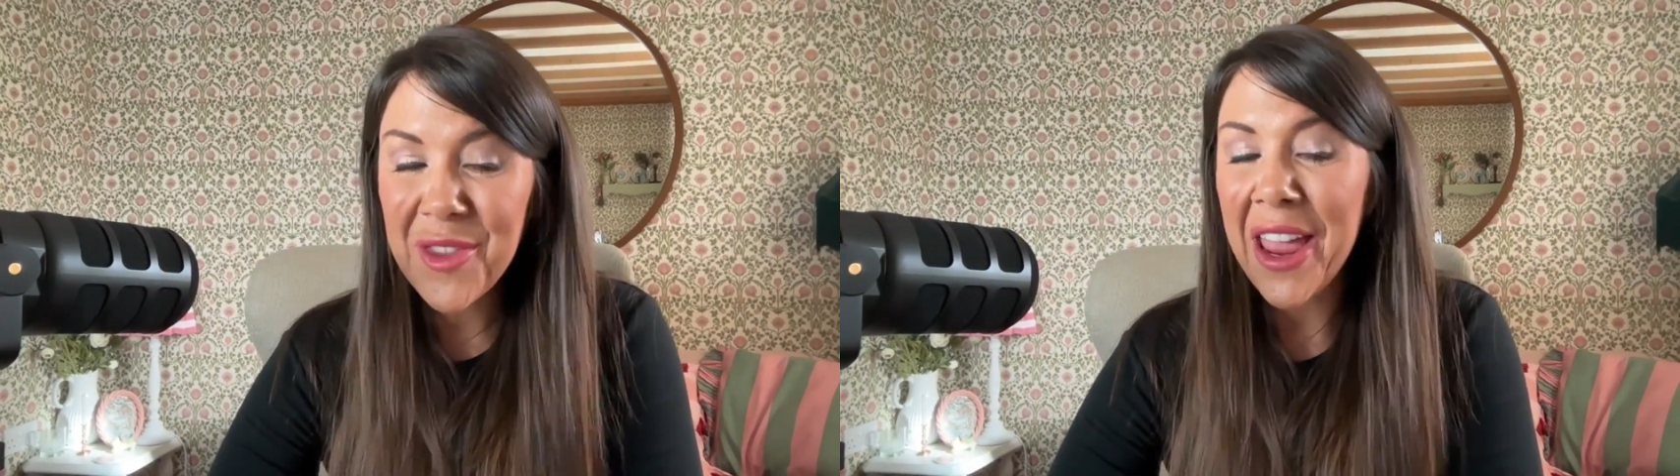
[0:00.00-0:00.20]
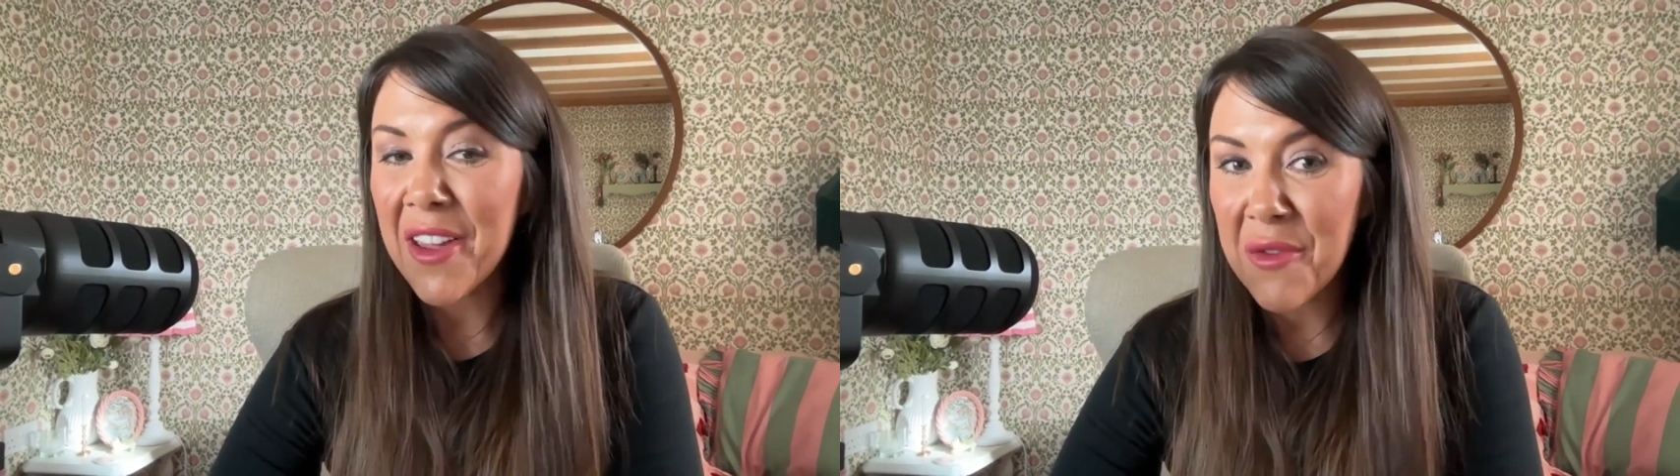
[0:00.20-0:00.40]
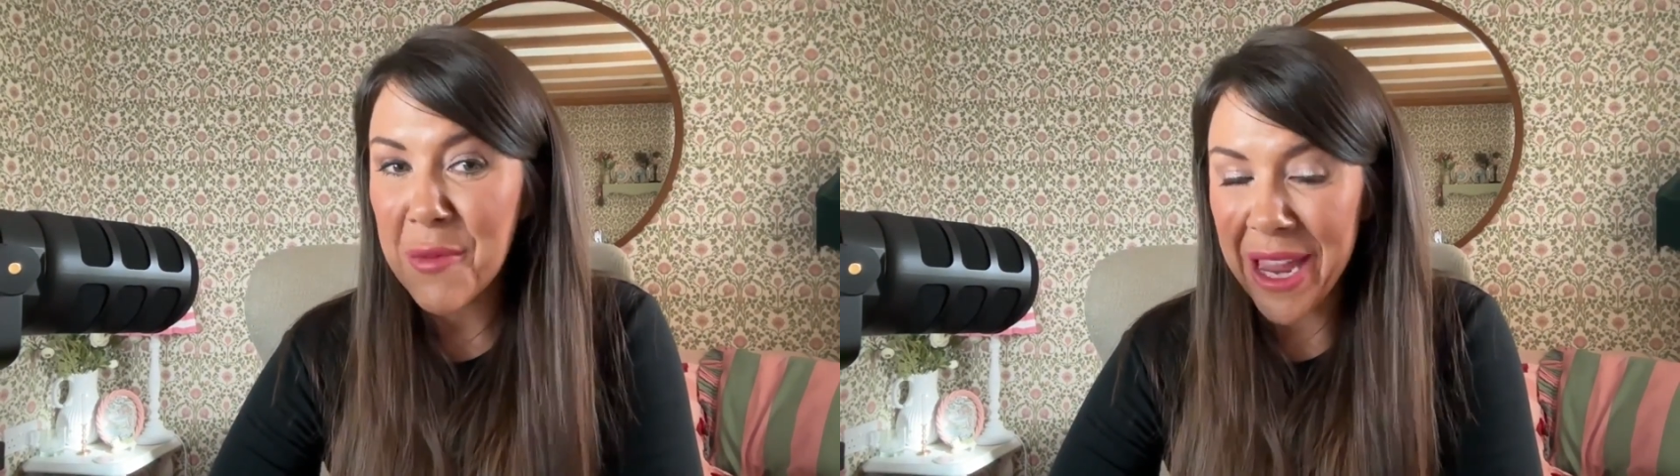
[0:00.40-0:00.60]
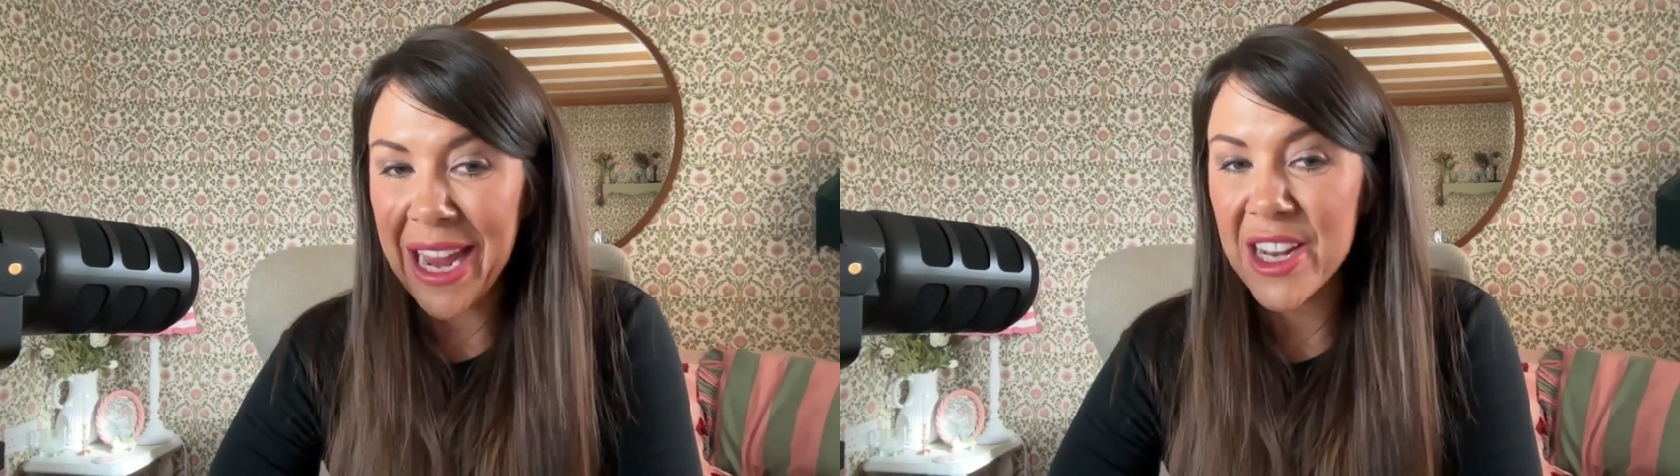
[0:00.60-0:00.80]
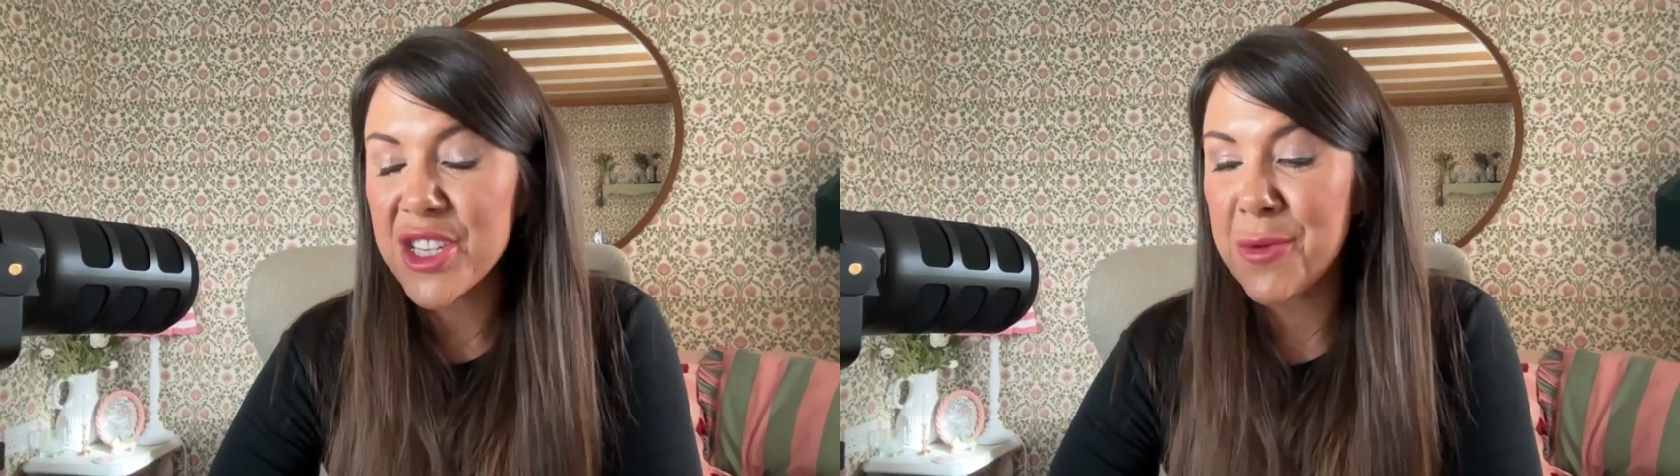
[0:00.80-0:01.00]
they have
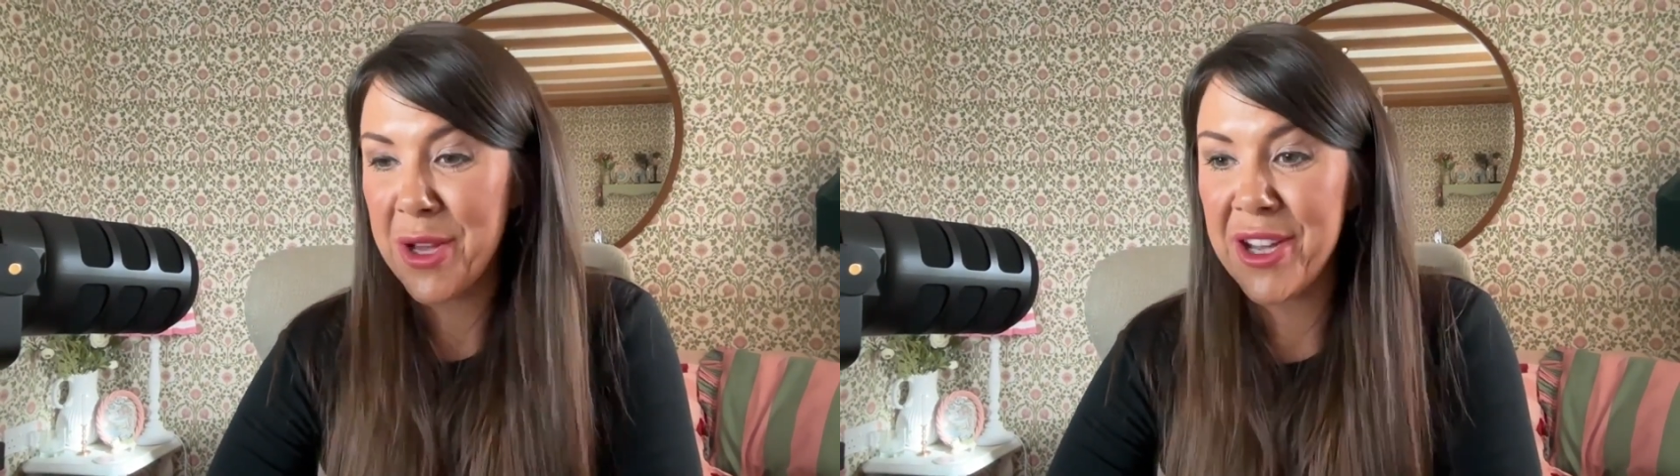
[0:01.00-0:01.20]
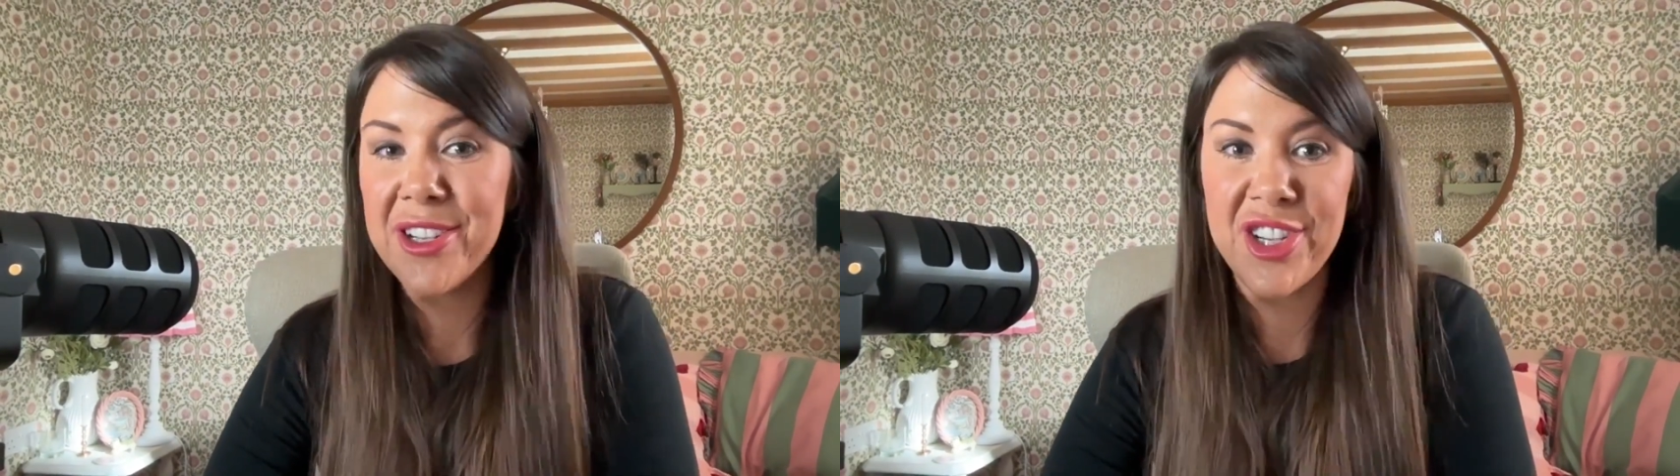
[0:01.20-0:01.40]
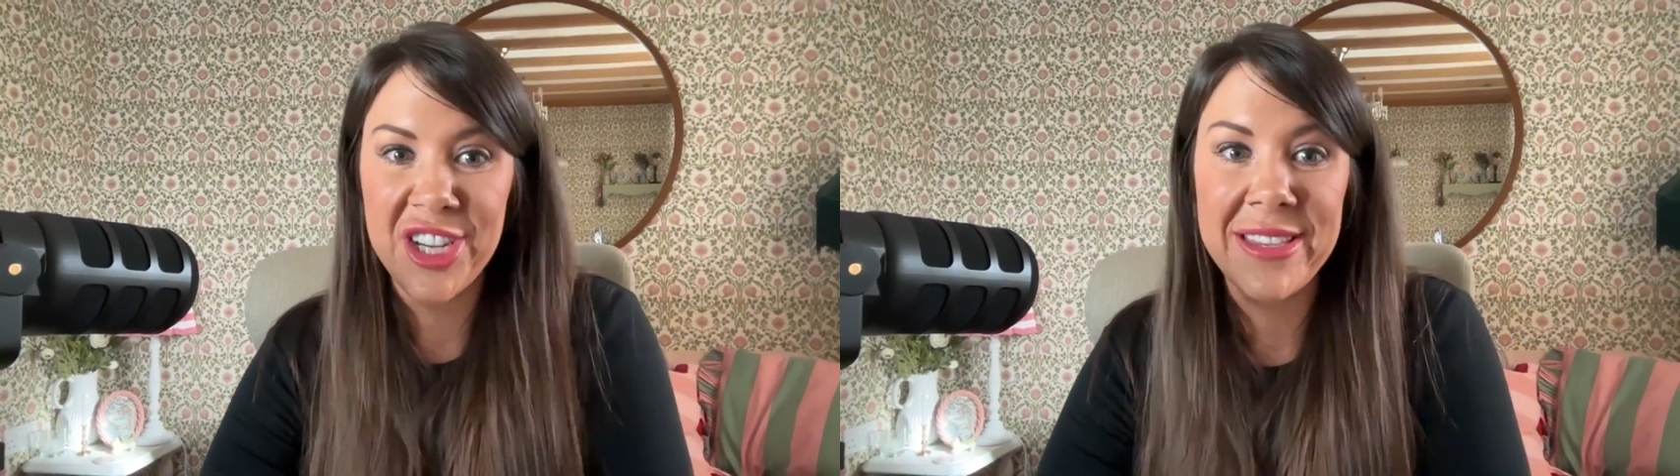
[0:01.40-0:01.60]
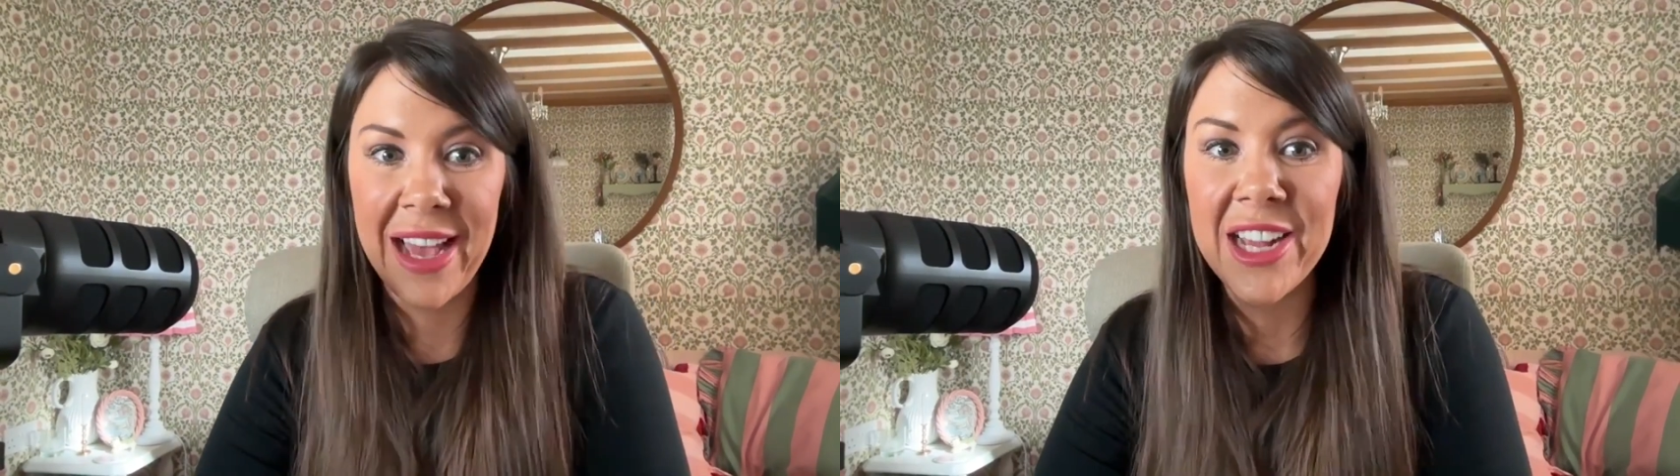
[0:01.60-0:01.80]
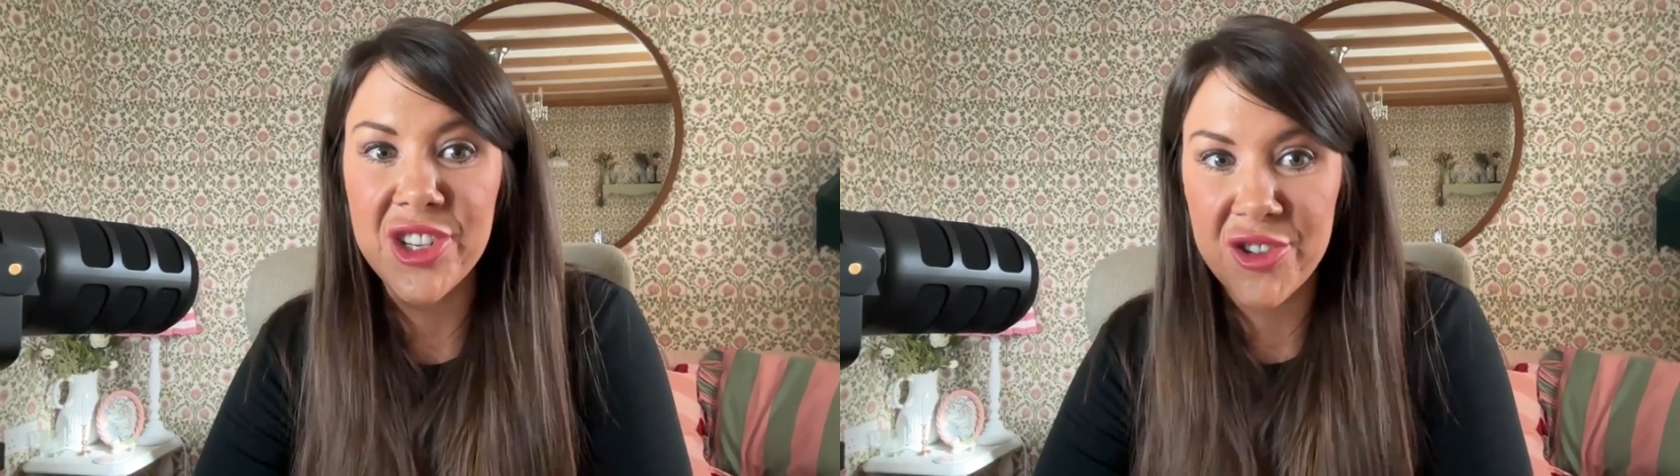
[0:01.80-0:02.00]
been to purchase
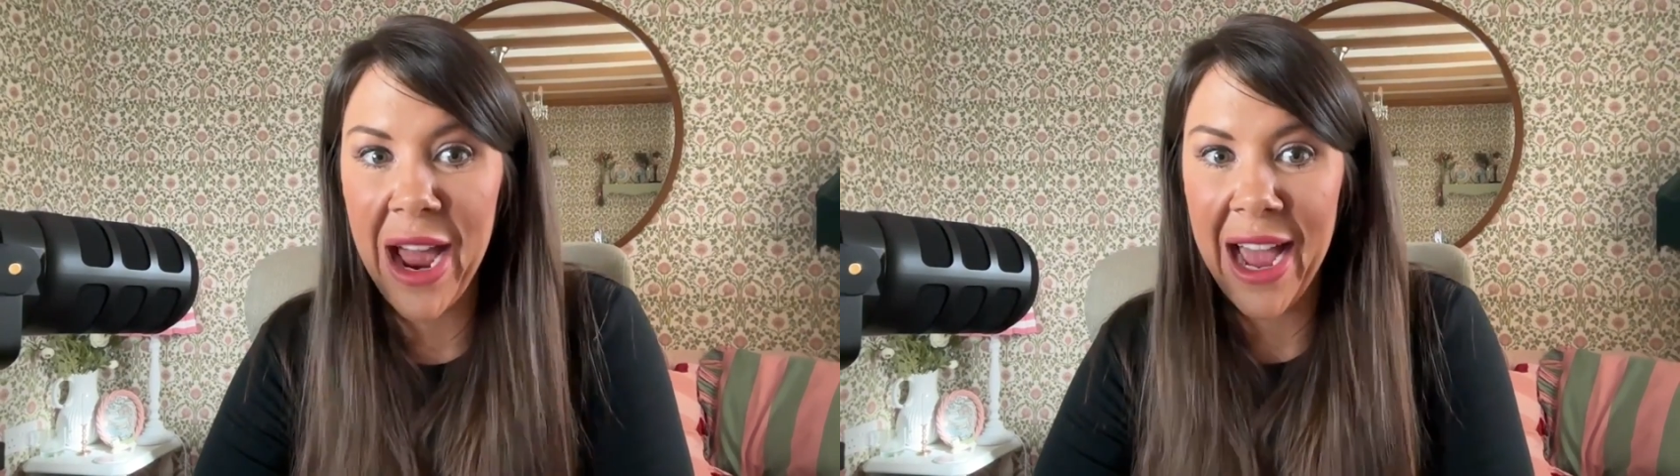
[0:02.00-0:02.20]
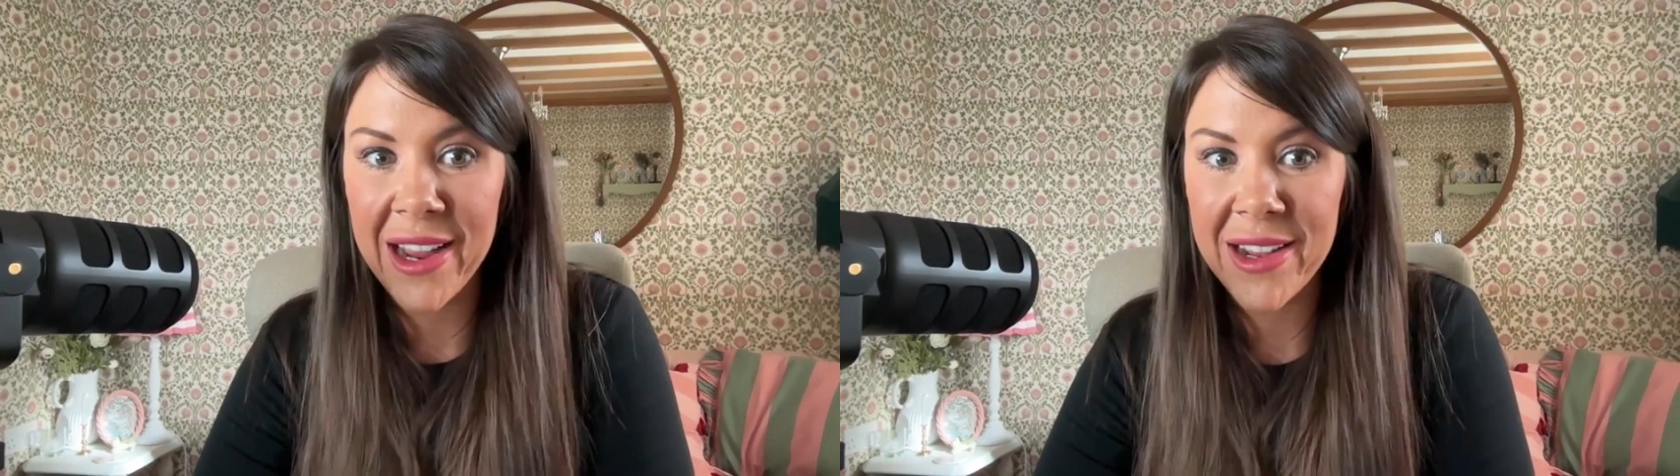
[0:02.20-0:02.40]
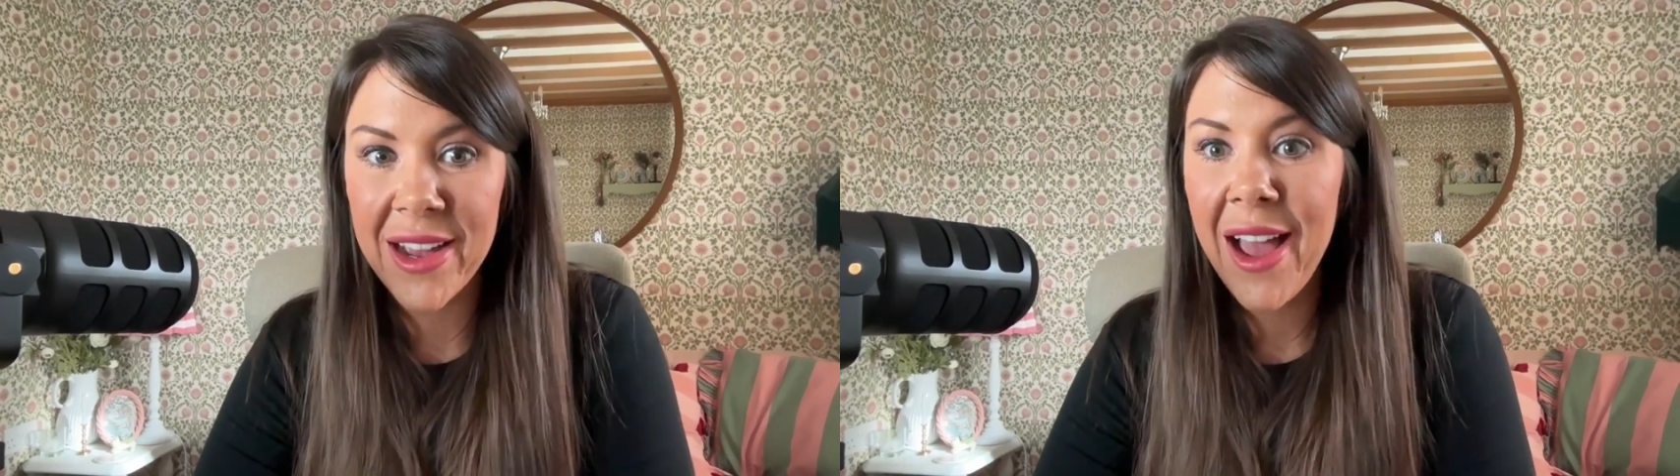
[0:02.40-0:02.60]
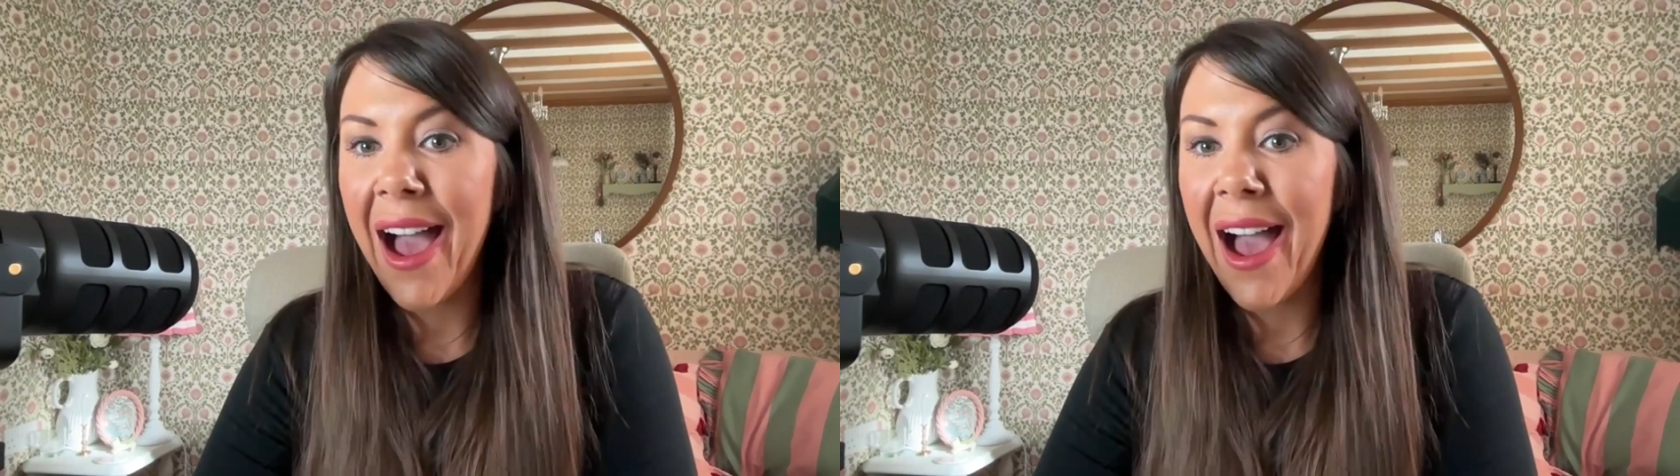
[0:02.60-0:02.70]
that track